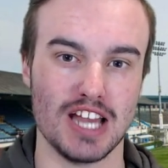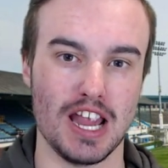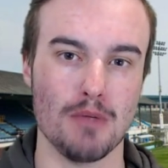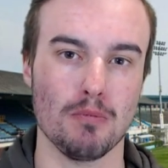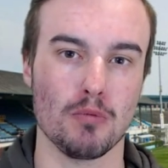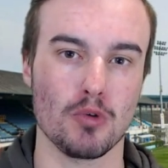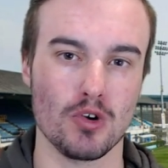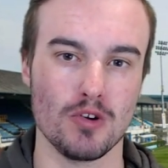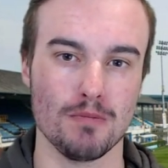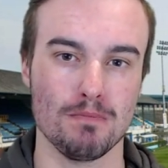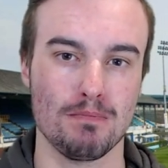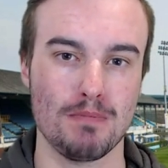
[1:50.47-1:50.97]
And
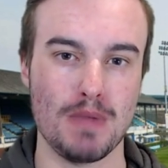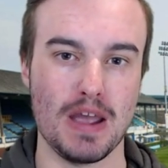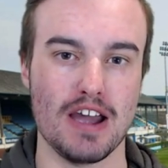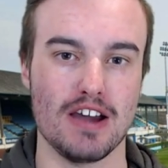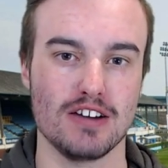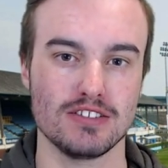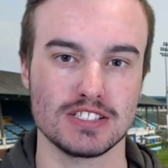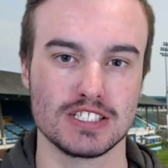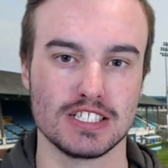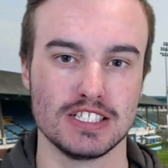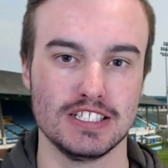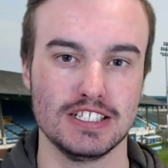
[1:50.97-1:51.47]
we're
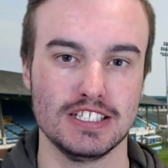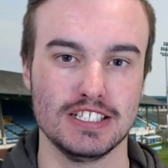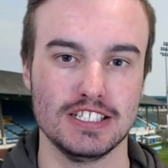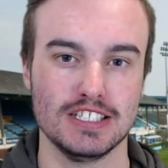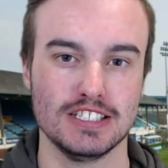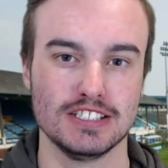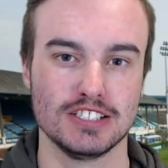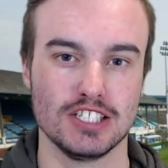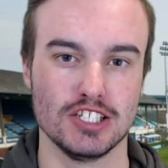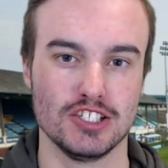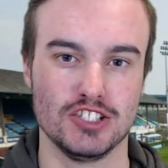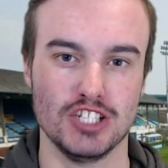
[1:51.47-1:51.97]
about
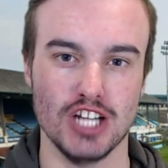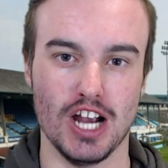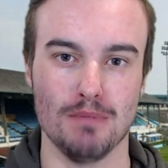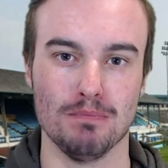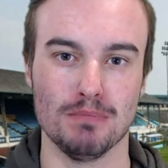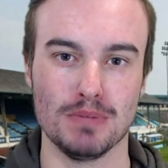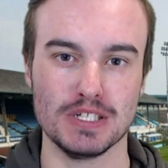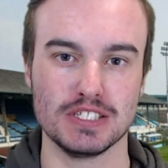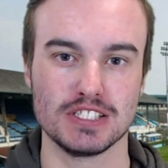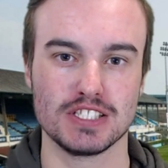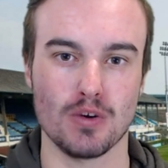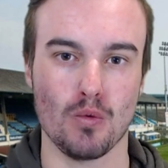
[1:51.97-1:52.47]
to
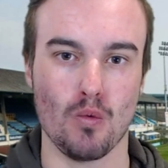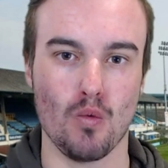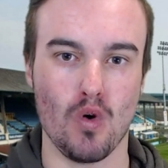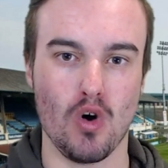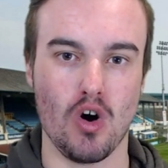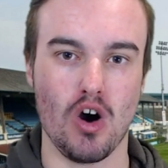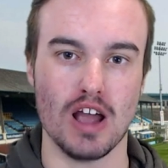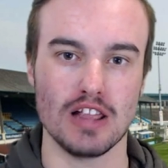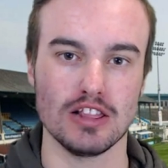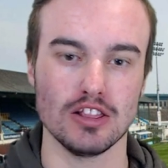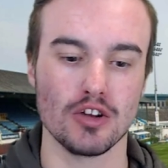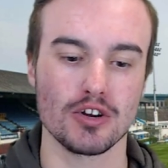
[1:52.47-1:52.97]
jump into
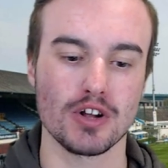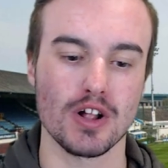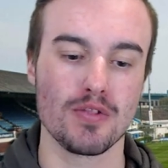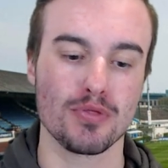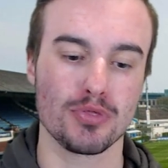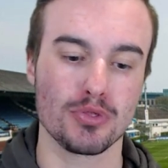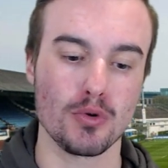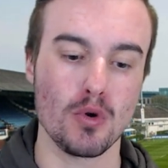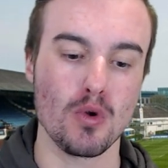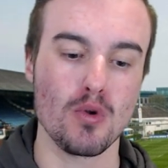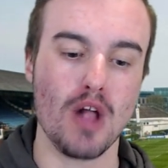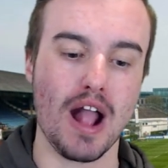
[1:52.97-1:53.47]
why. Looking
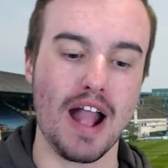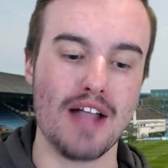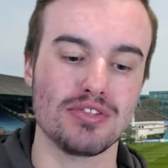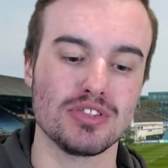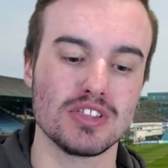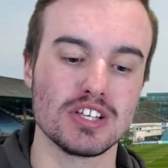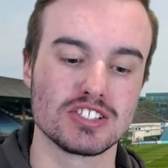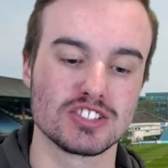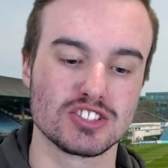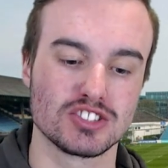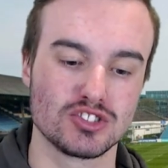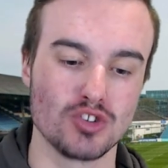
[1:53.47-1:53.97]
through at
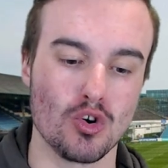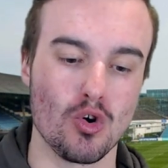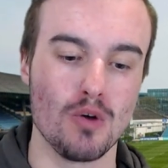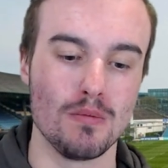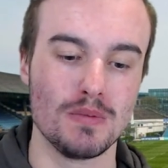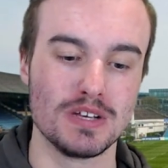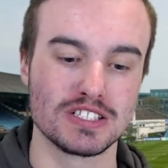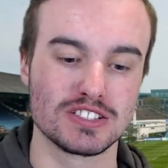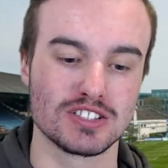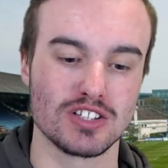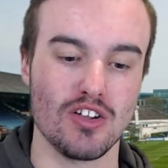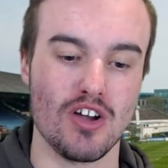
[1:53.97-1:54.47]
the
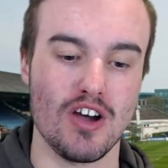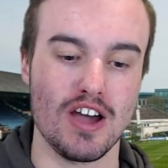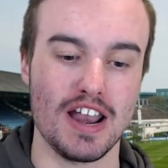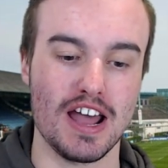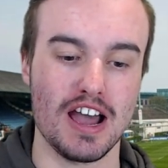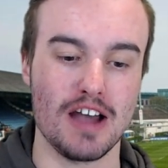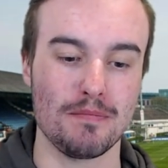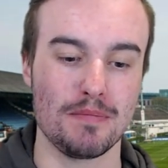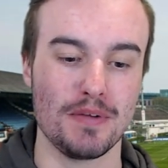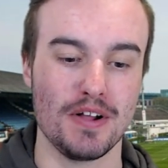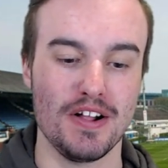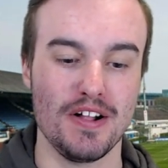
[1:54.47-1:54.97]
Stormers
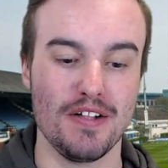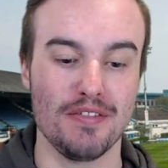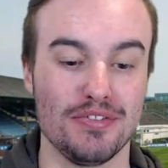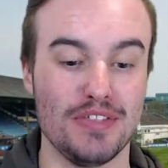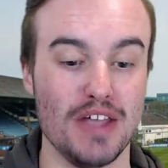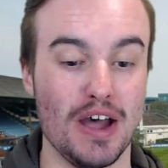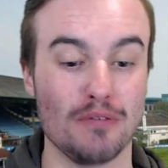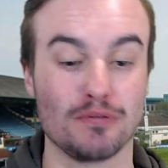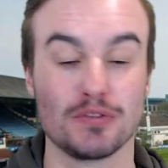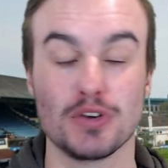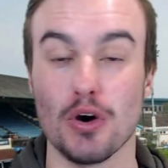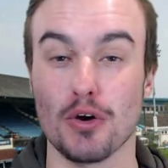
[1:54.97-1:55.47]
lineup,
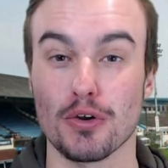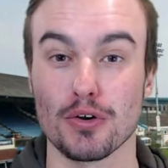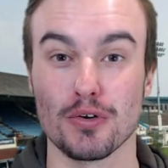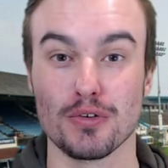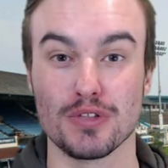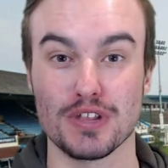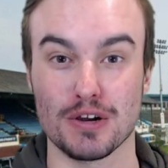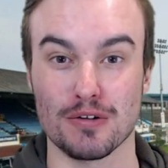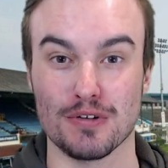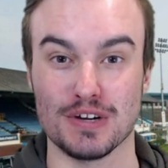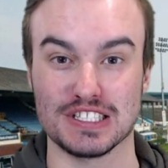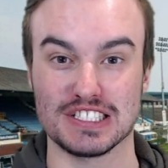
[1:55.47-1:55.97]
they've got all
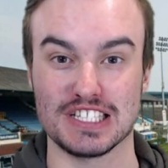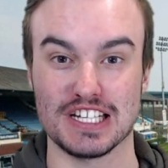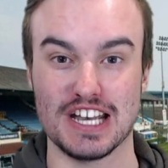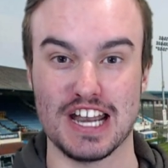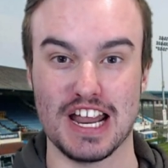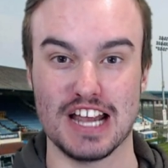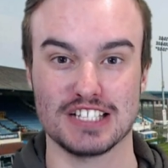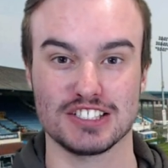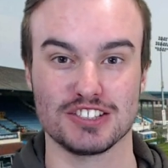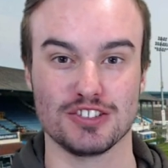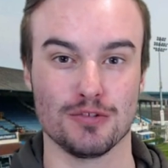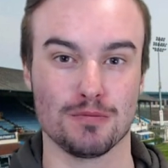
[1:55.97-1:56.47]
their
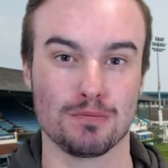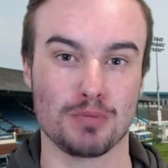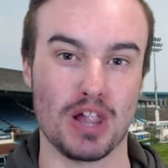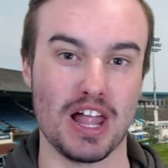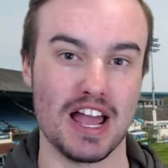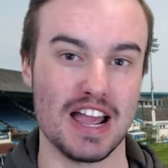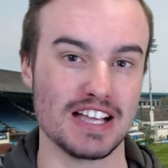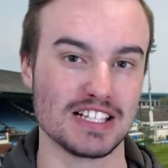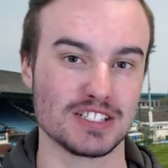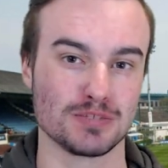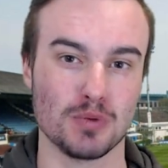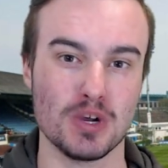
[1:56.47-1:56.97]
international
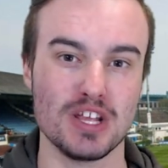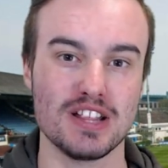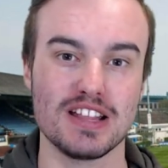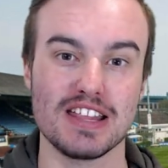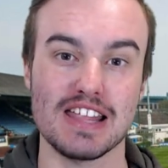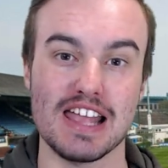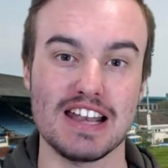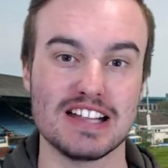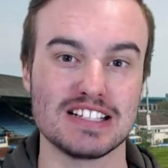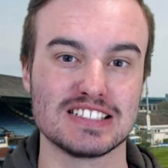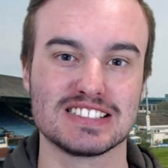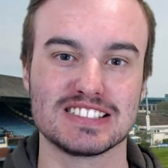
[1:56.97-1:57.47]
players, whether
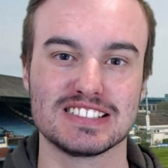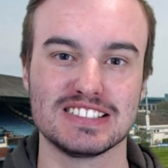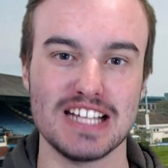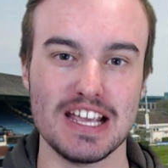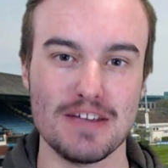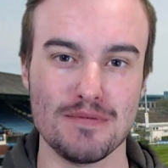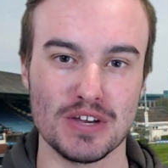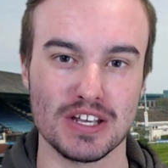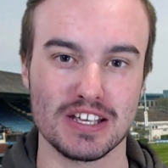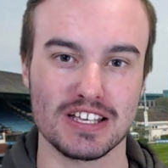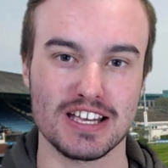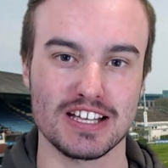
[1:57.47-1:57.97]
that is
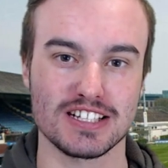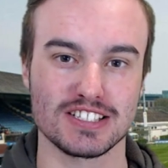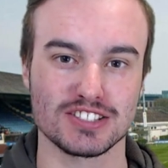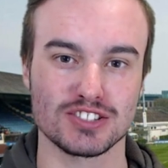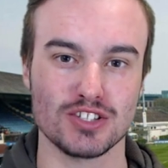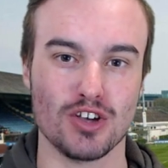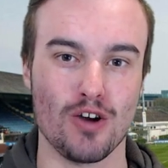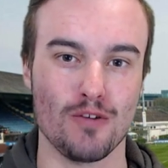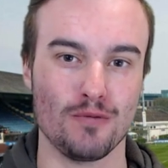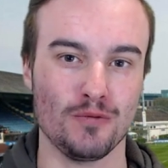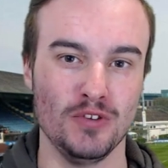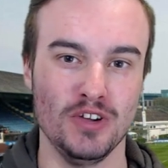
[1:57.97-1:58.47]
Stephen
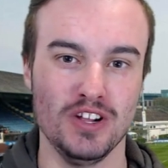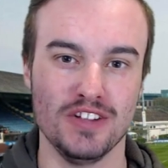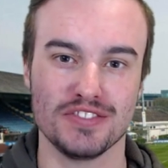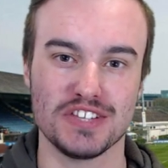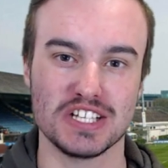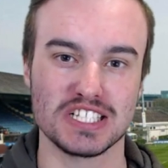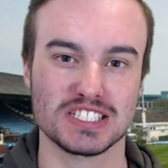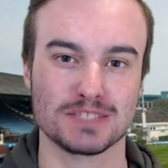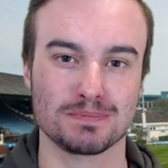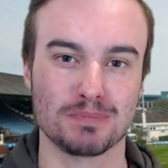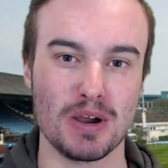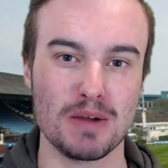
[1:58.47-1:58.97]
Kitsoff,
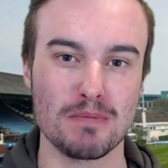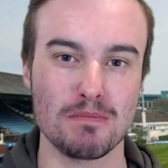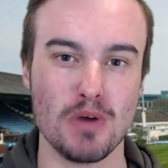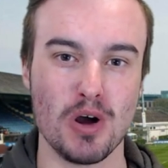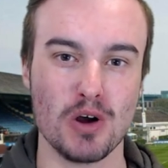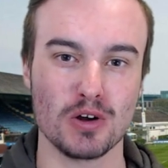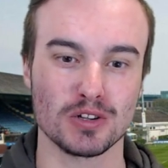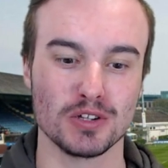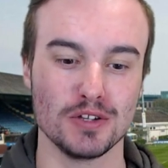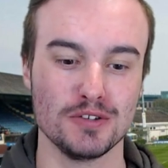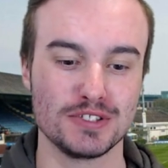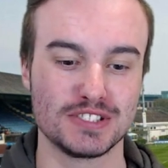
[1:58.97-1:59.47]
the
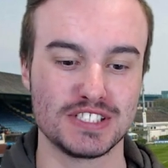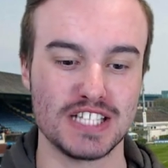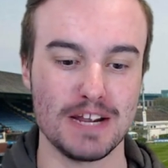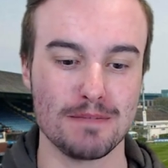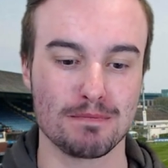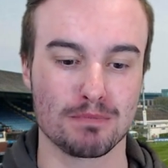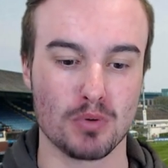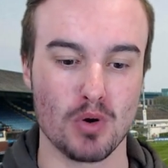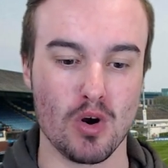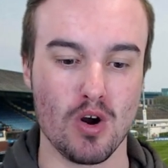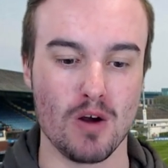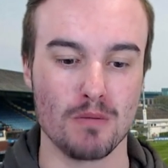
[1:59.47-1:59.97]
Springbok
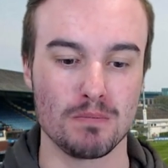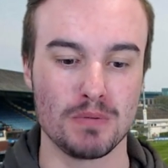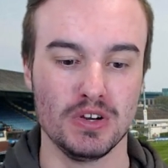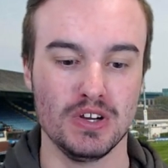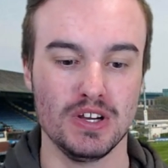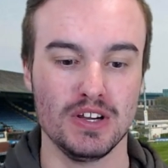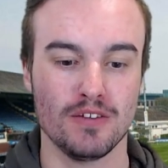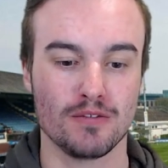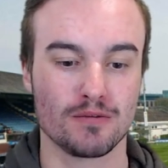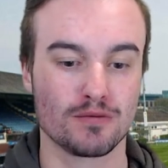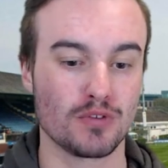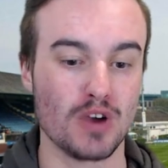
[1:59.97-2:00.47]
loosehead prop,
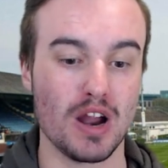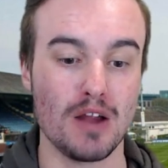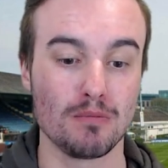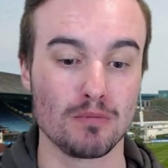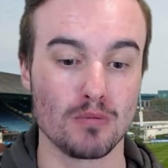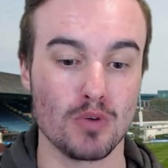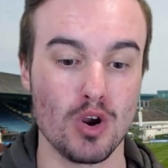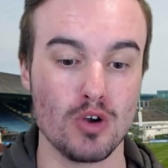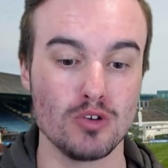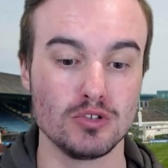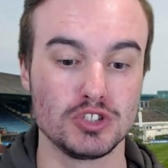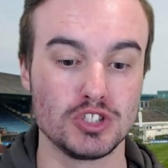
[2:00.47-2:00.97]
front
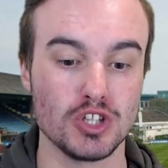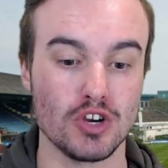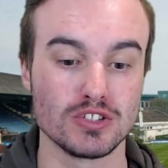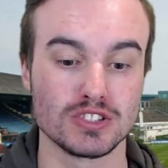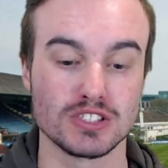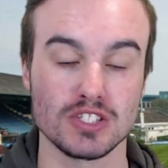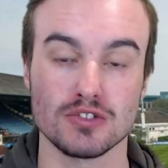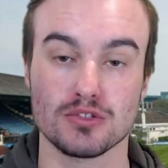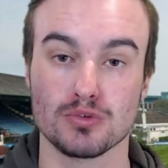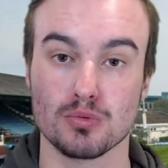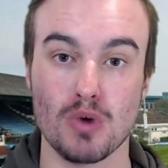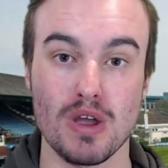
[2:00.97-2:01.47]
row
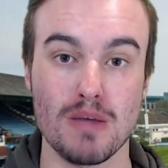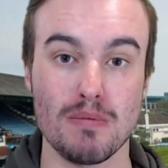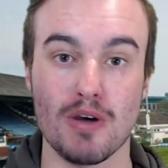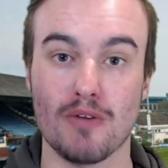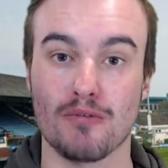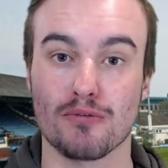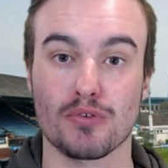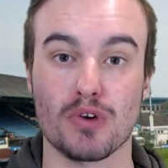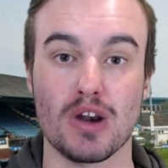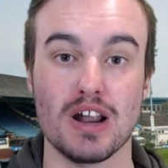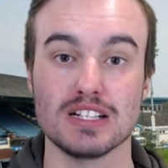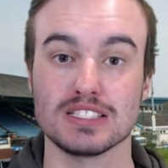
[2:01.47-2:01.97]
Joseph Weber,
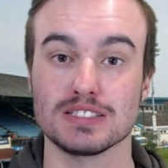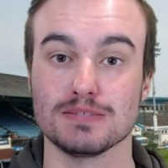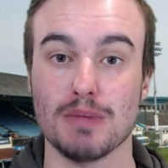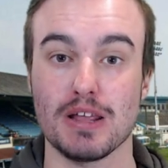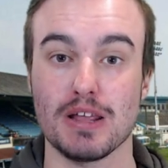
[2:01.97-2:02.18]
Franz